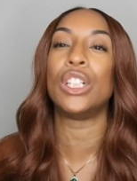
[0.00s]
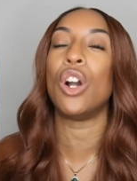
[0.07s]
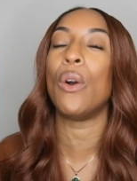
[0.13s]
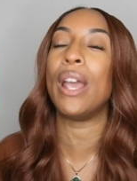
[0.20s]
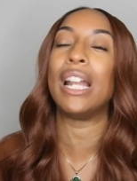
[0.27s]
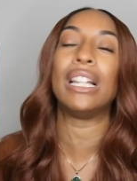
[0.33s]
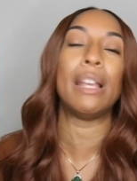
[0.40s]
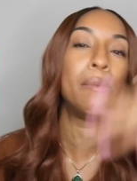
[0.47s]
to go
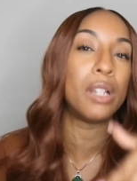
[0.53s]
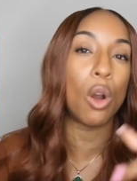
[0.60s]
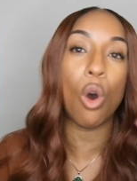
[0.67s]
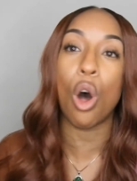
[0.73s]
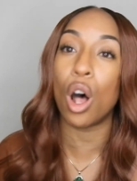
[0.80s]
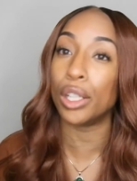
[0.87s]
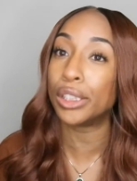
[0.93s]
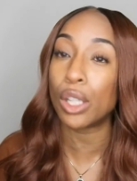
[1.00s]
ahead and let me know
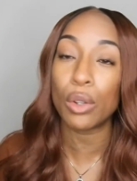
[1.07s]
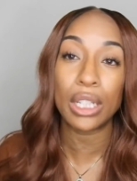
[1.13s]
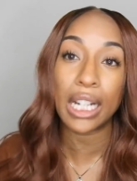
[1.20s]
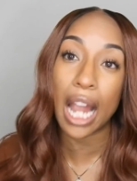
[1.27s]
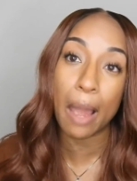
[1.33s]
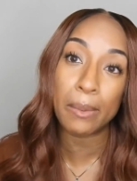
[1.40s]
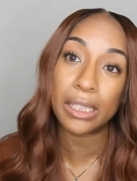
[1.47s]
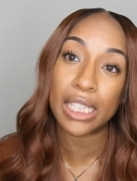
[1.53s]
also in the
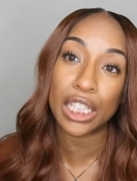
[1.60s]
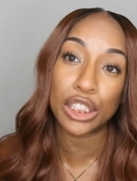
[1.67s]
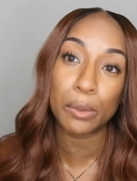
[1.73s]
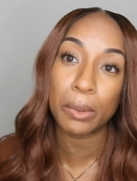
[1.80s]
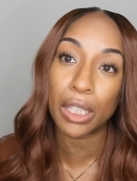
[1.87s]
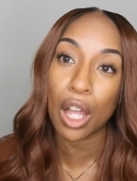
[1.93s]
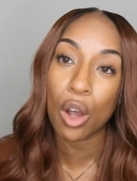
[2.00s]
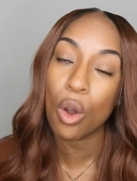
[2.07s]
comment section
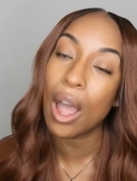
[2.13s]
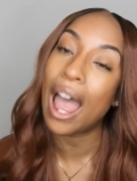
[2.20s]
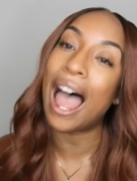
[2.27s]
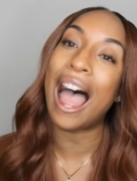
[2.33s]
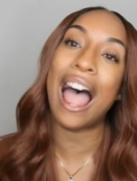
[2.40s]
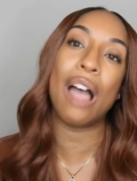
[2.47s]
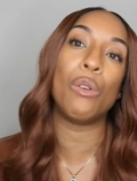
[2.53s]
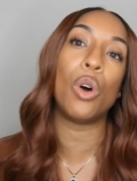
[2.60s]
below.
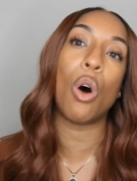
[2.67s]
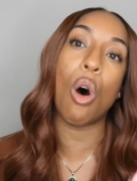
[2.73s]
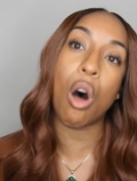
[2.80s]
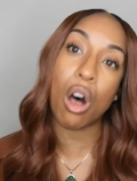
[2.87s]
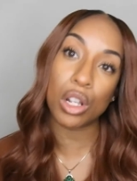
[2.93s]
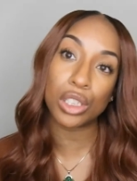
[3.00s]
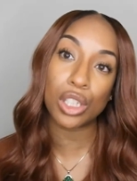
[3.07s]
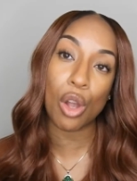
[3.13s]
I will
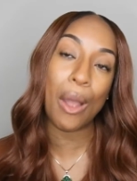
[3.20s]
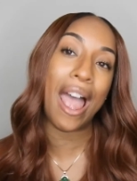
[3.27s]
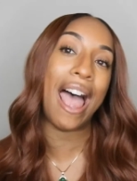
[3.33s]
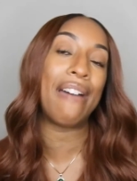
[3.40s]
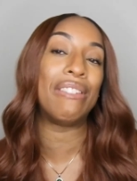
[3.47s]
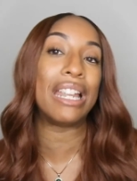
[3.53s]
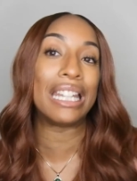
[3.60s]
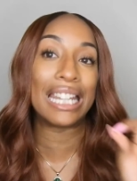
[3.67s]
also
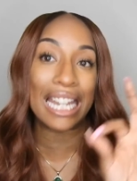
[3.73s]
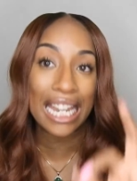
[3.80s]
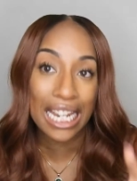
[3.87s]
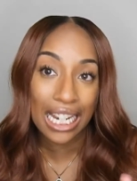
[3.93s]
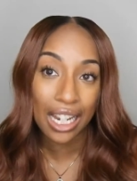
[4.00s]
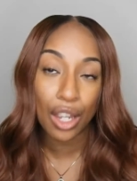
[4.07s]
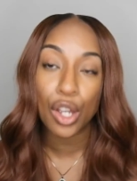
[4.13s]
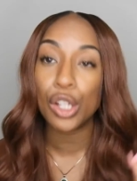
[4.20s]
have the
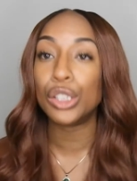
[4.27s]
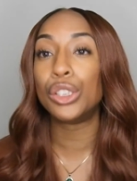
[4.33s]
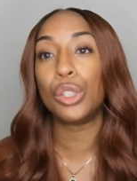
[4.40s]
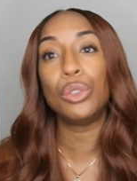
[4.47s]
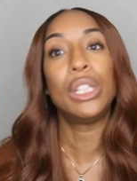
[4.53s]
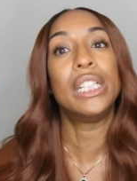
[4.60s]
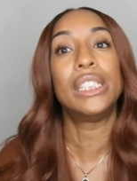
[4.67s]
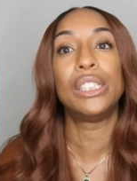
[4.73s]
link
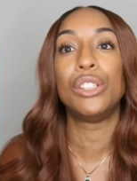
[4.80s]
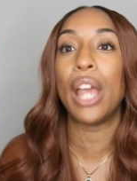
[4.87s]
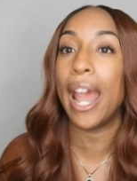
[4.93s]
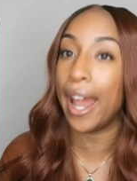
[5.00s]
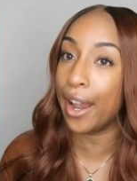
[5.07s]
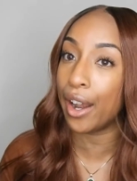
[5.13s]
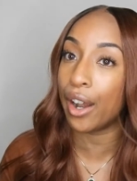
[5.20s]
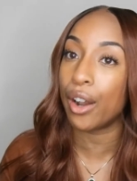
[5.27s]
to this
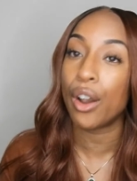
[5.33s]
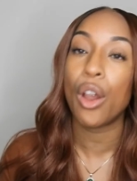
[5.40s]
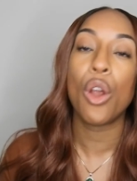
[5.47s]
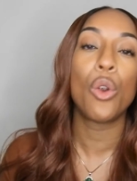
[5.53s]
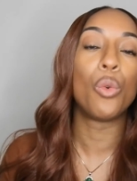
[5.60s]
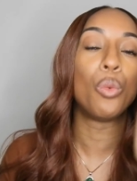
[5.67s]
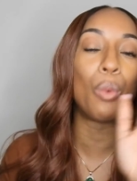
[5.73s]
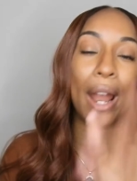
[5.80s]
hair
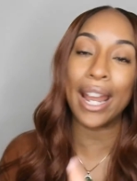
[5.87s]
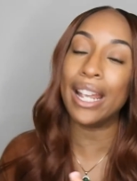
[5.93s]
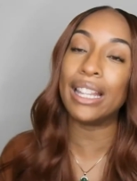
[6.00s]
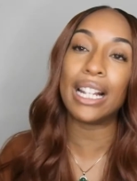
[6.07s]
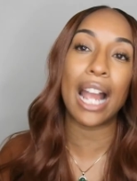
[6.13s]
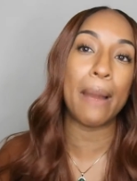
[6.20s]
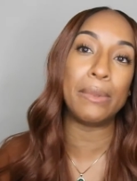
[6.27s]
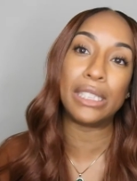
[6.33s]
right in
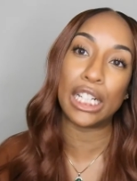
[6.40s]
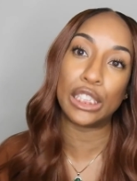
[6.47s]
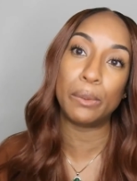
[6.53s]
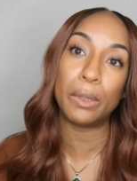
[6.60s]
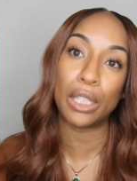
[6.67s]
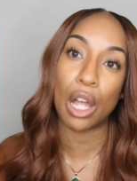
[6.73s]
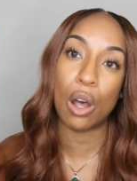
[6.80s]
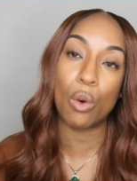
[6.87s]
the comment section
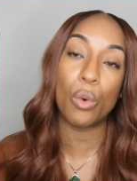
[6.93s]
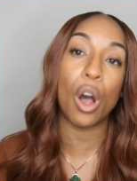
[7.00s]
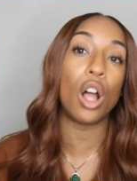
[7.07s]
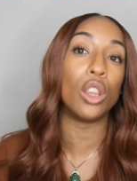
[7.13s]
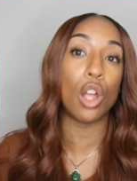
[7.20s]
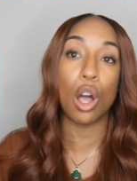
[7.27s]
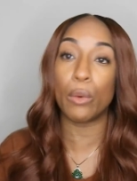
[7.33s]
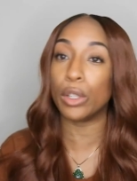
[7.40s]
below
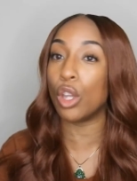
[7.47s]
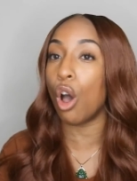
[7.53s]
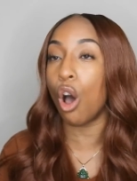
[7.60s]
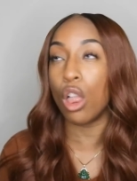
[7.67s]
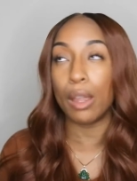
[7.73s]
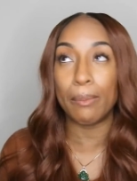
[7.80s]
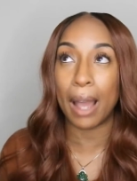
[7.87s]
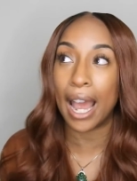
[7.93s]
along with
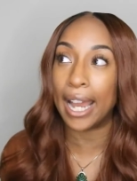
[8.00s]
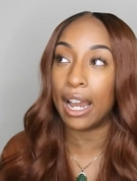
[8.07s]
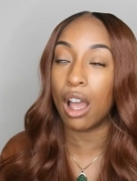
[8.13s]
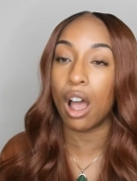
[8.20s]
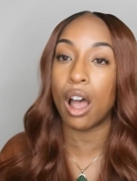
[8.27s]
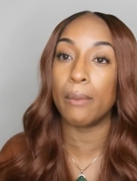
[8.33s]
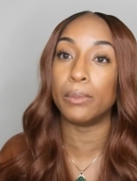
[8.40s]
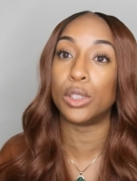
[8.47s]
all of my
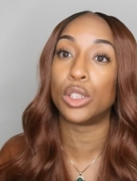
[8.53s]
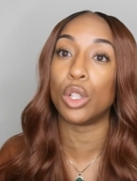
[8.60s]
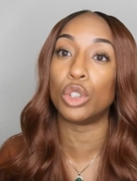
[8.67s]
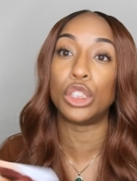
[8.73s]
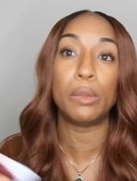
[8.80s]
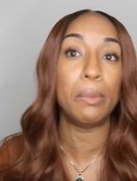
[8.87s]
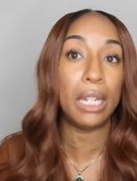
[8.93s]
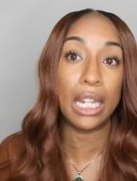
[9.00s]
um,
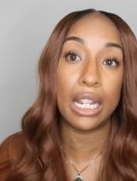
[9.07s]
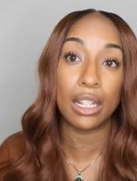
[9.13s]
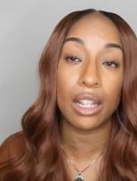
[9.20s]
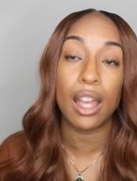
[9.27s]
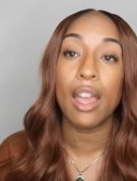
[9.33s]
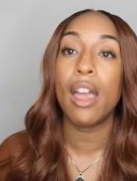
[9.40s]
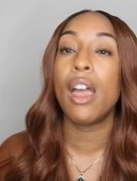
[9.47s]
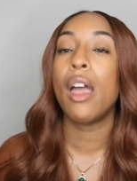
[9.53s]
social media